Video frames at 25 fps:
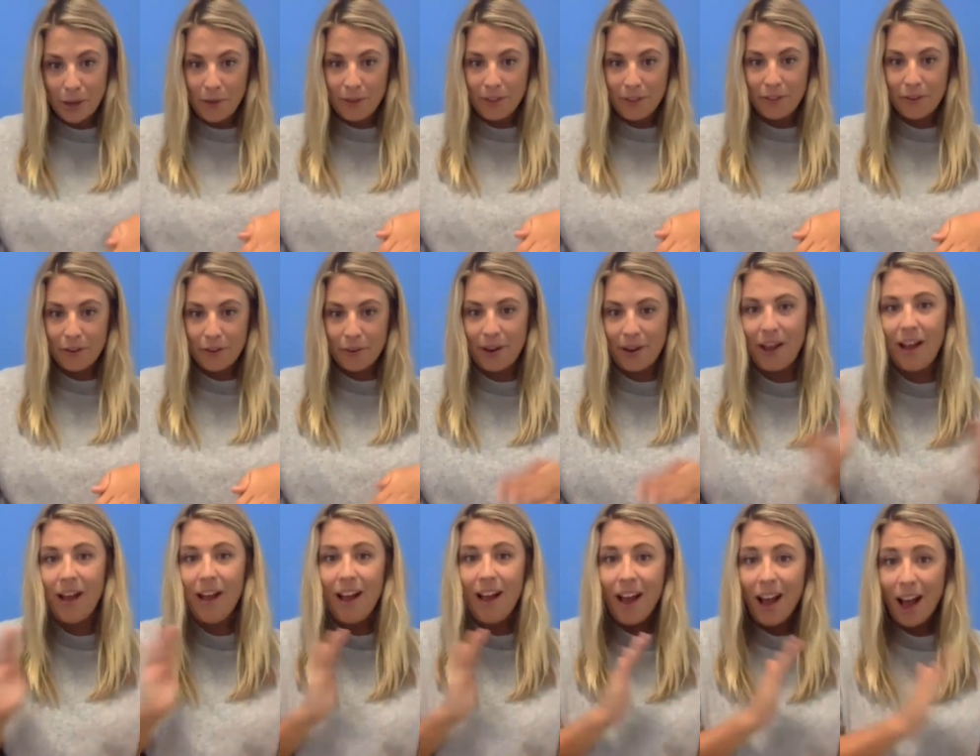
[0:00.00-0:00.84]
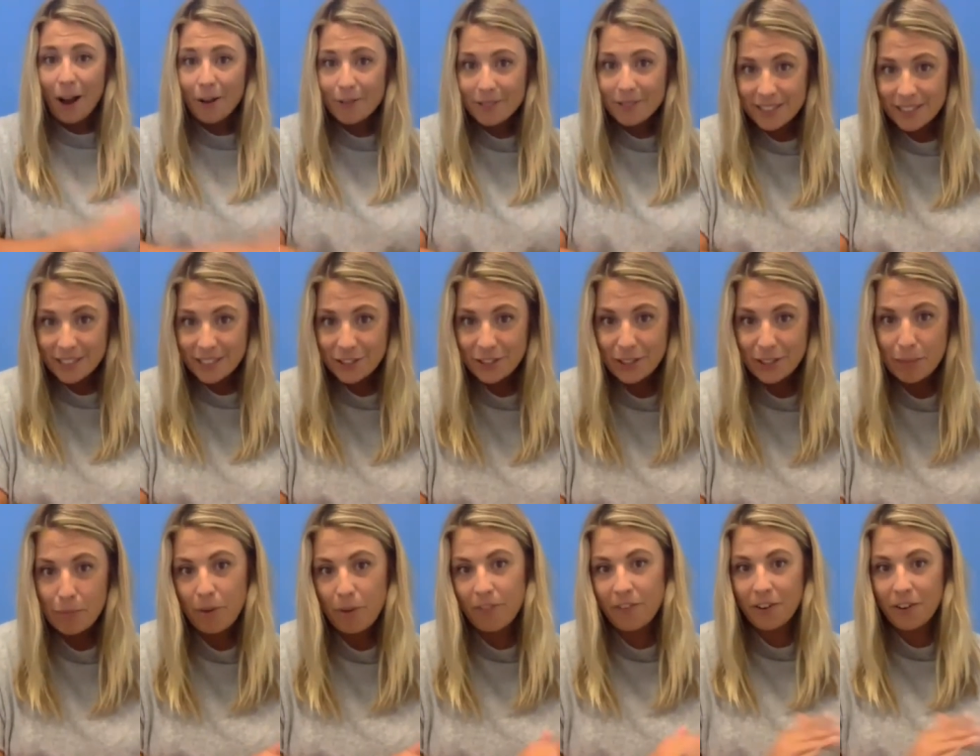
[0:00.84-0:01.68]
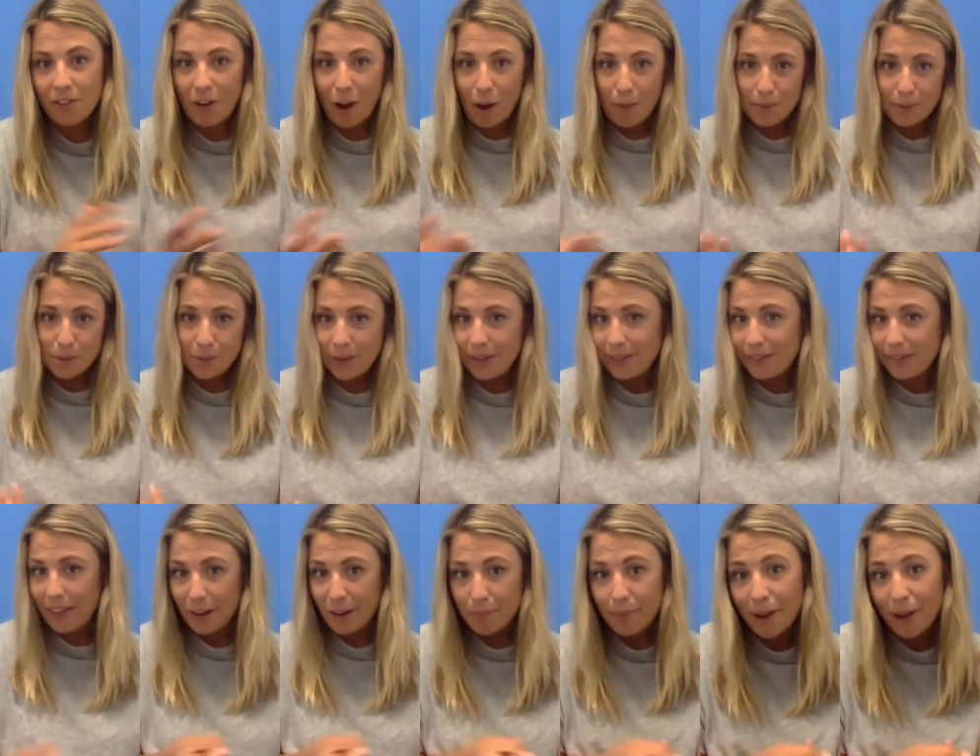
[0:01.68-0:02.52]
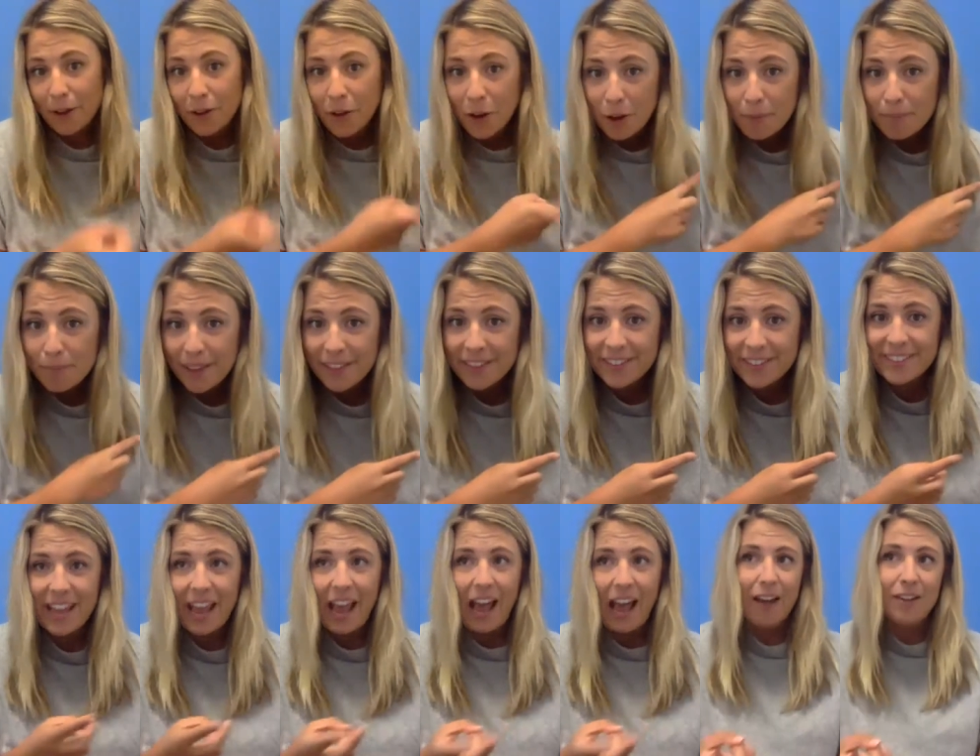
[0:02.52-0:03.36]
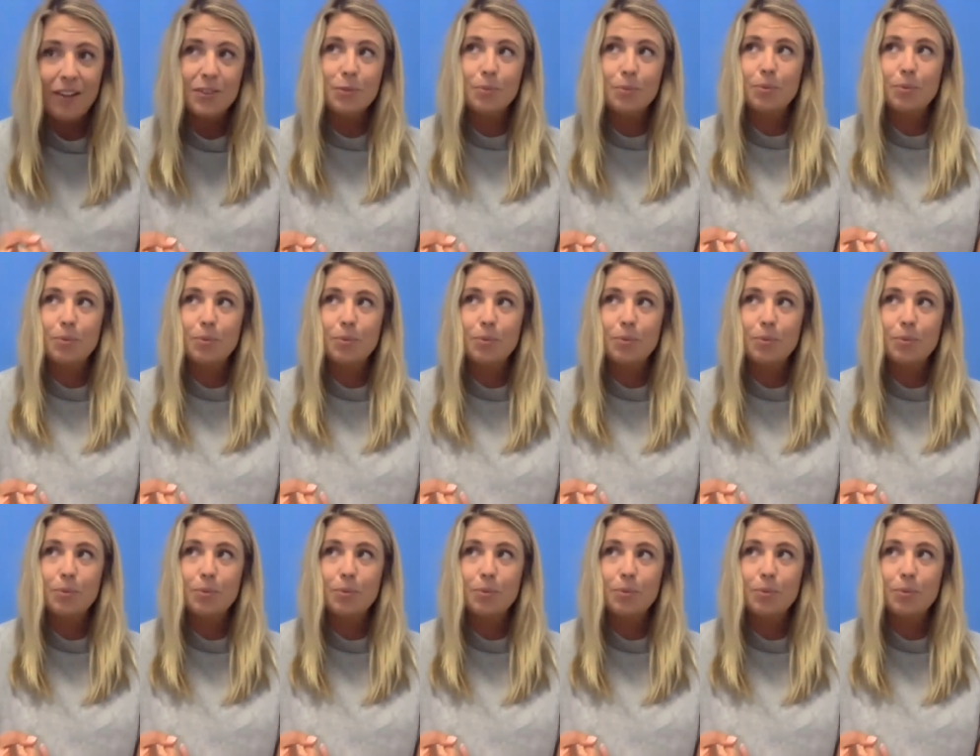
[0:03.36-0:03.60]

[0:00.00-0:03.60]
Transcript: going through it I was literally moving around between like my godmother's house,